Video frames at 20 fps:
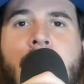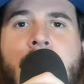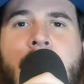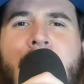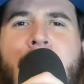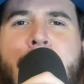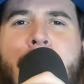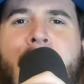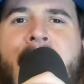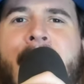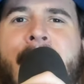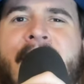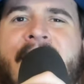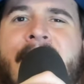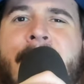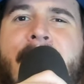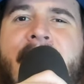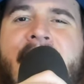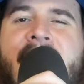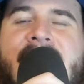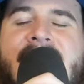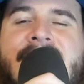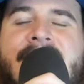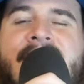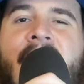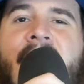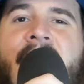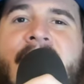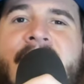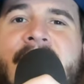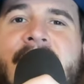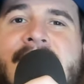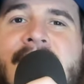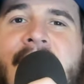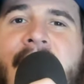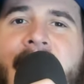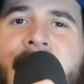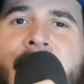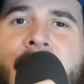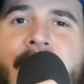And probably the biggest talk of the
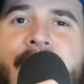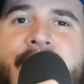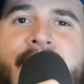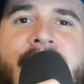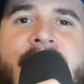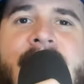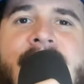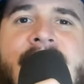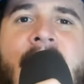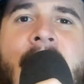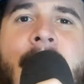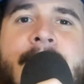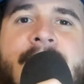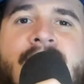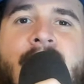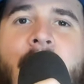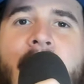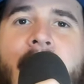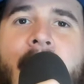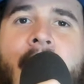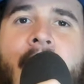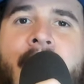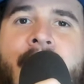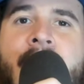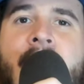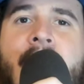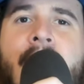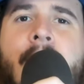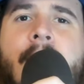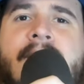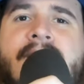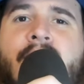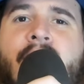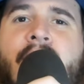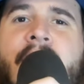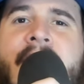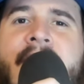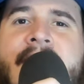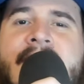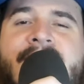town for the top 12 was
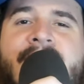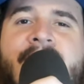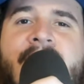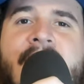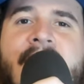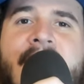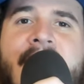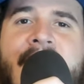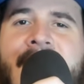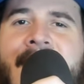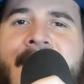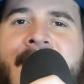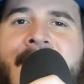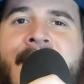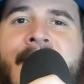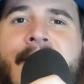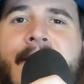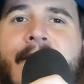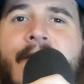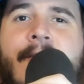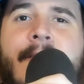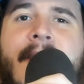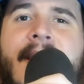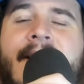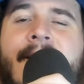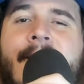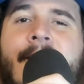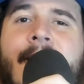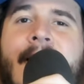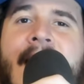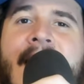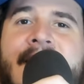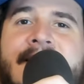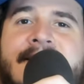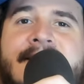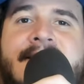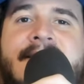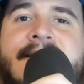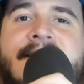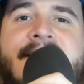Rinus VK, who made a
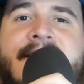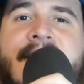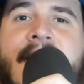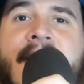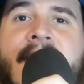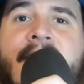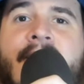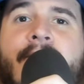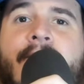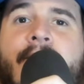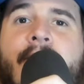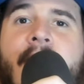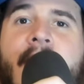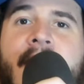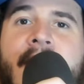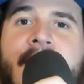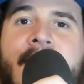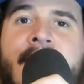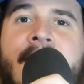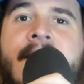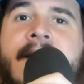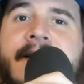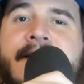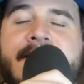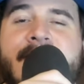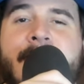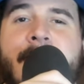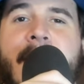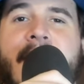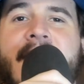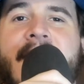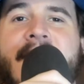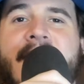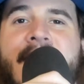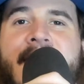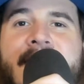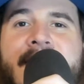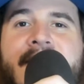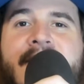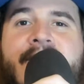last-second run to make it
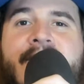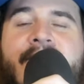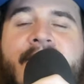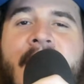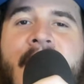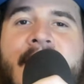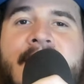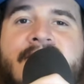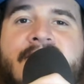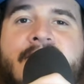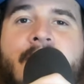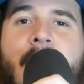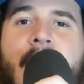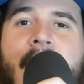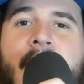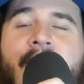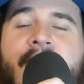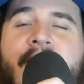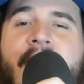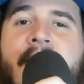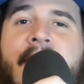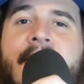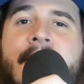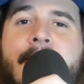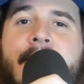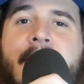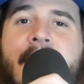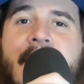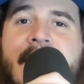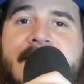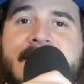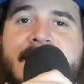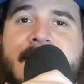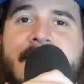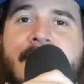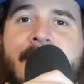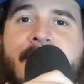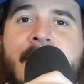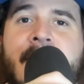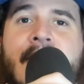into the Fast 12. Very
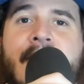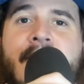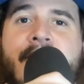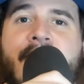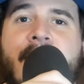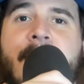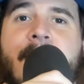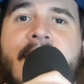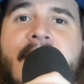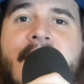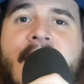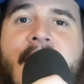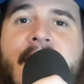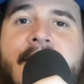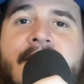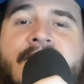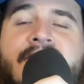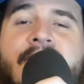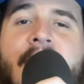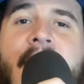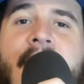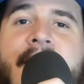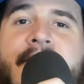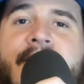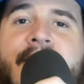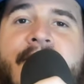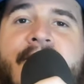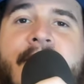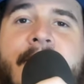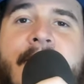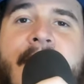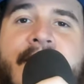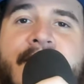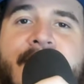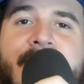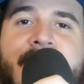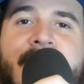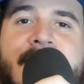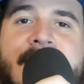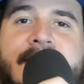impressive from the young driver from
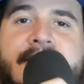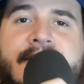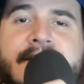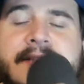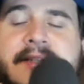Netherlands.